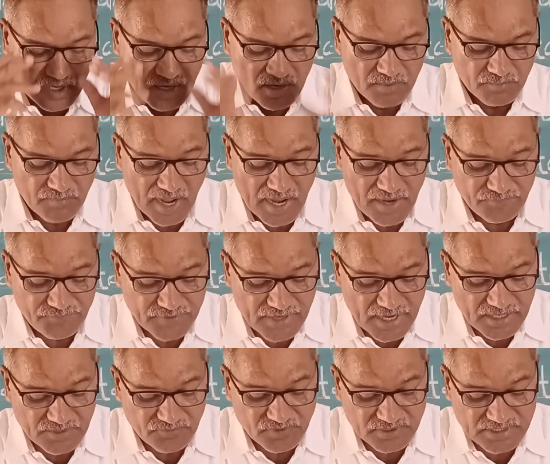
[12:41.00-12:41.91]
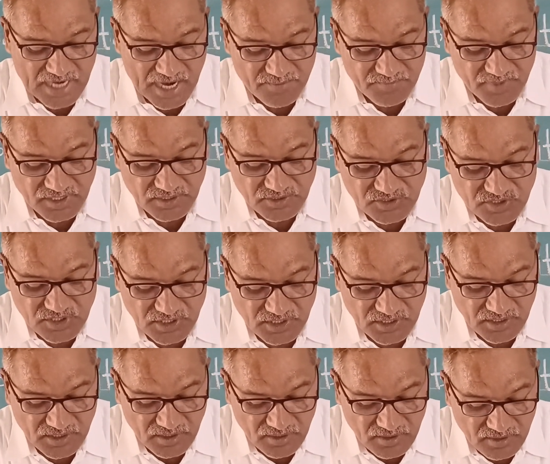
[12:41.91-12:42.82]
My friend, vitamin
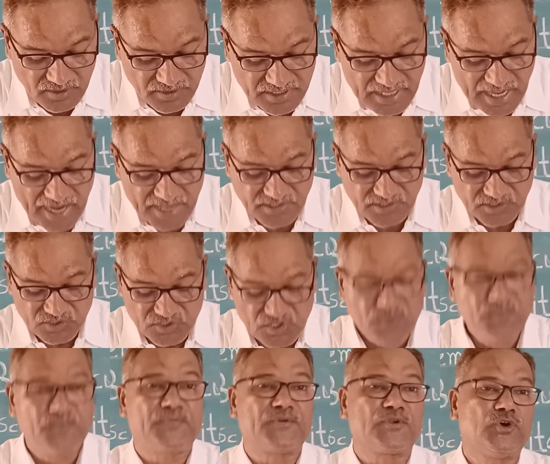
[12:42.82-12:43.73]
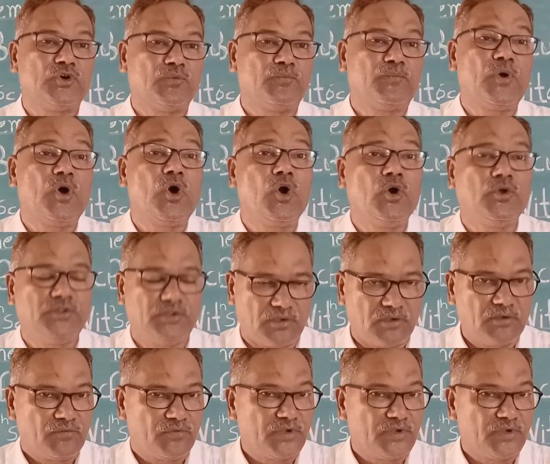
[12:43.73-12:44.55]
D can improve bone.